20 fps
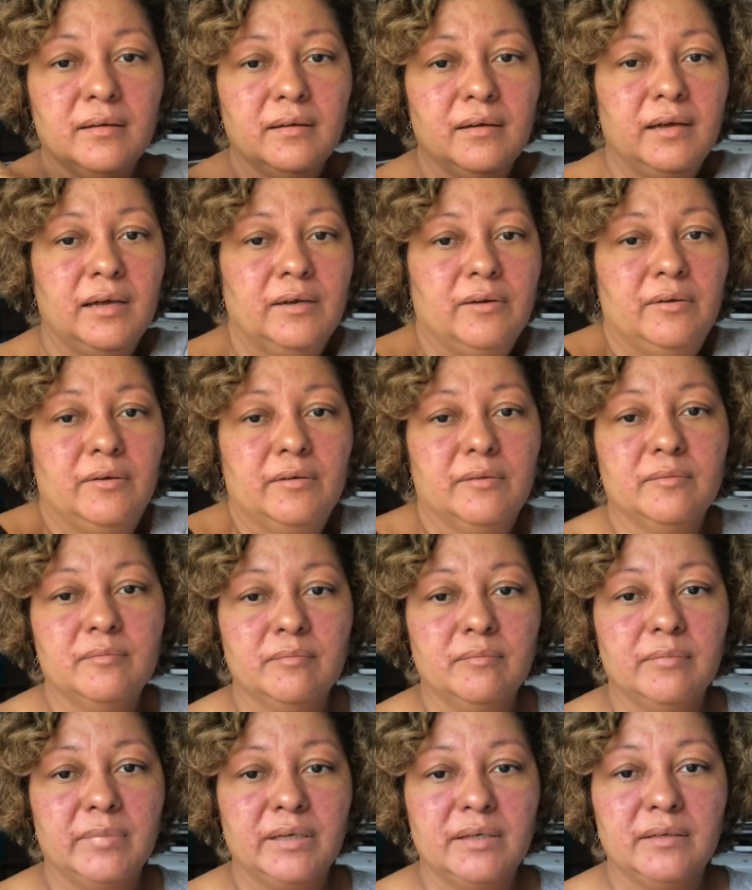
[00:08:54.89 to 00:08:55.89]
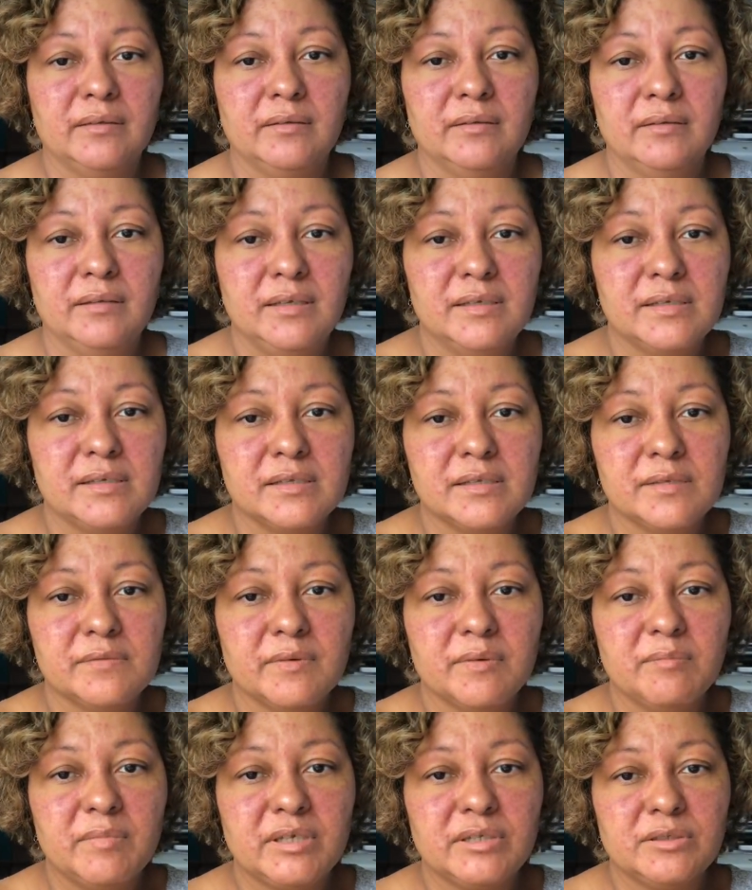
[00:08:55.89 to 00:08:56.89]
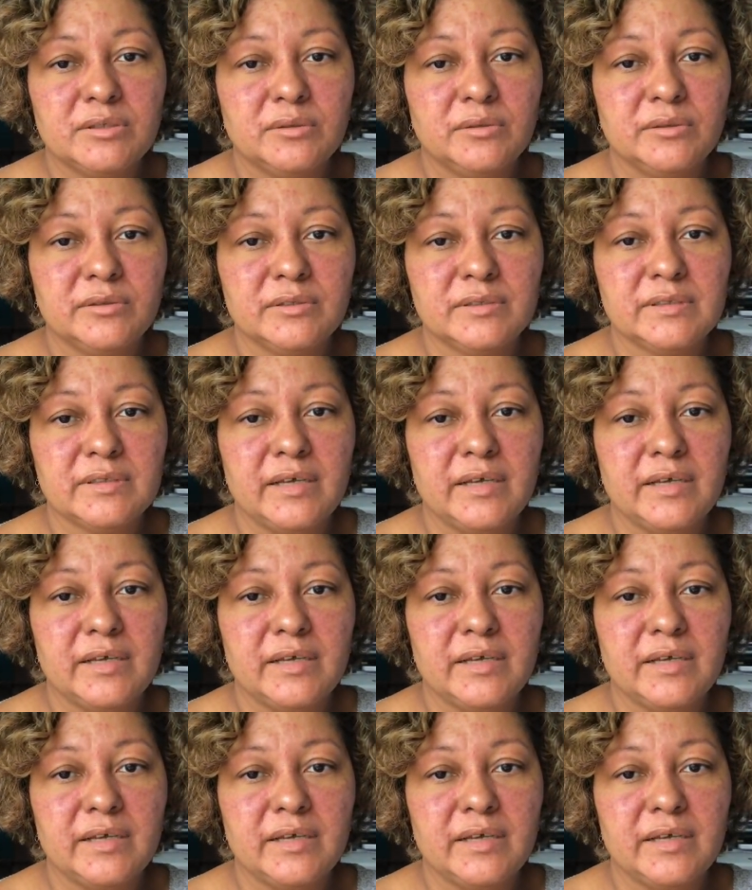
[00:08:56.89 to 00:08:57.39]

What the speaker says: I don't know, but this is where my shoulders